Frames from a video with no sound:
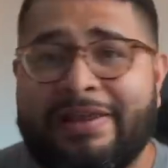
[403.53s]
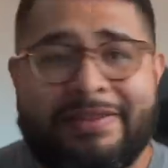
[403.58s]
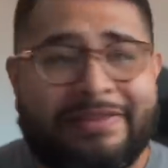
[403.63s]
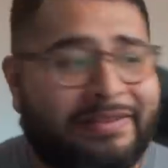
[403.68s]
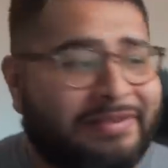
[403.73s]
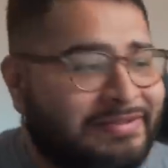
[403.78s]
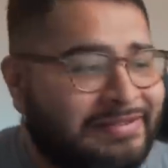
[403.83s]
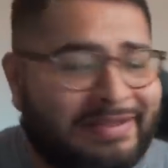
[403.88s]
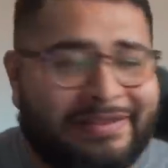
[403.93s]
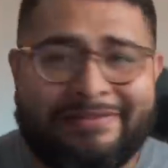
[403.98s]

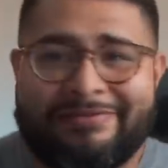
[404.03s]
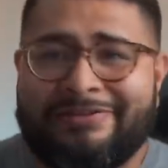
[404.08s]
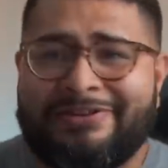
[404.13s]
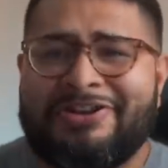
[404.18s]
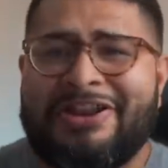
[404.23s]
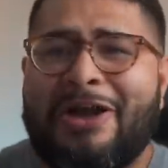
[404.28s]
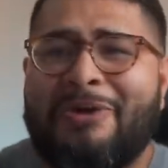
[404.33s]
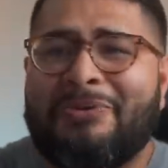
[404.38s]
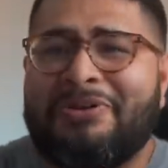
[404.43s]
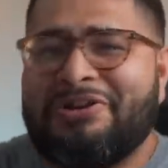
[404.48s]
It's like they're
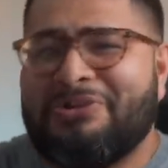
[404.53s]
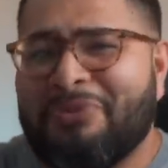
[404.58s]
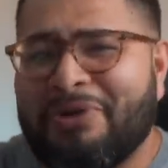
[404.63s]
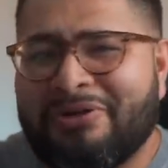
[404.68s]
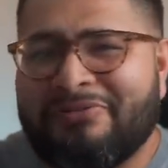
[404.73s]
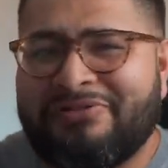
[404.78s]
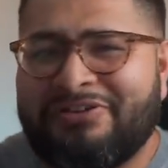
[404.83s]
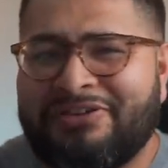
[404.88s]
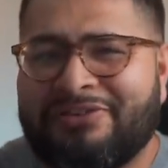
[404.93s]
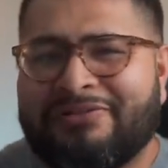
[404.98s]
not willing to work
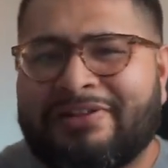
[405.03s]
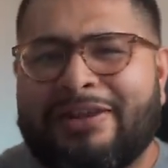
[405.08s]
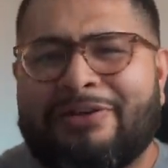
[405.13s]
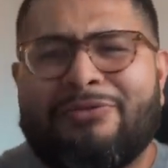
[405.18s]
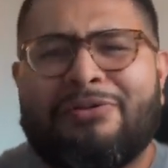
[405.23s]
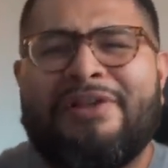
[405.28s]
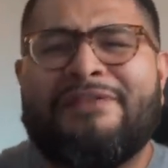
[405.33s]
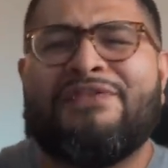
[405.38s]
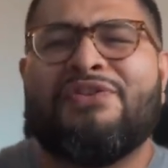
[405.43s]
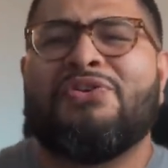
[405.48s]
with you. Like, well,
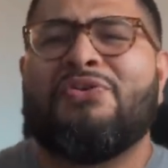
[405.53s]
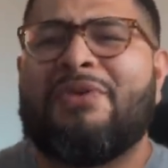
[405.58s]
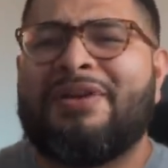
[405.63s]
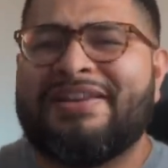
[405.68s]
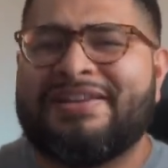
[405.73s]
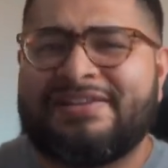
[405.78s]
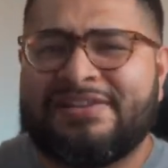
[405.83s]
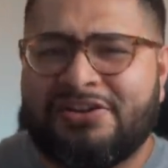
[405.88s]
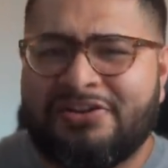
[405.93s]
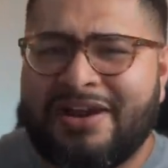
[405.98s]
if you don't want to
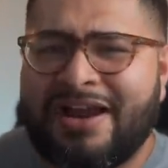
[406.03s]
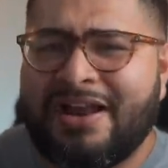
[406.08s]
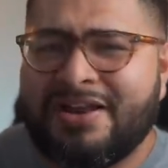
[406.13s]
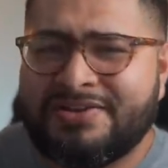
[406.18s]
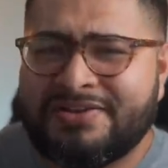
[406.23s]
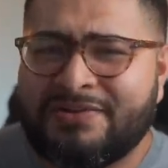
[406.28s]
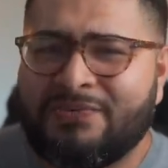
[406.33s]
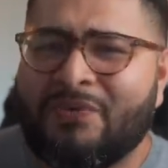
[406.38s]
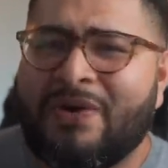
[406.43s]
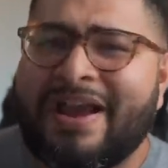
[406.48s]
sell your
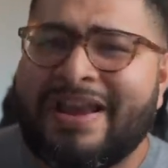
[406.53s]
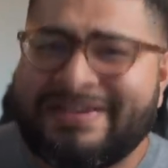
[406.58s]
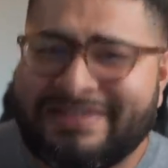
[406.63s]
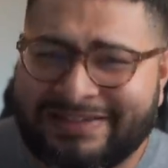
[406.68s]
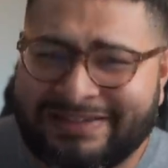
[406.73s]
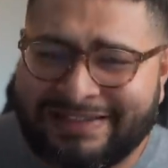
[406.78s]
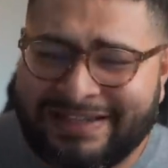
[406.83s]
house, then why is it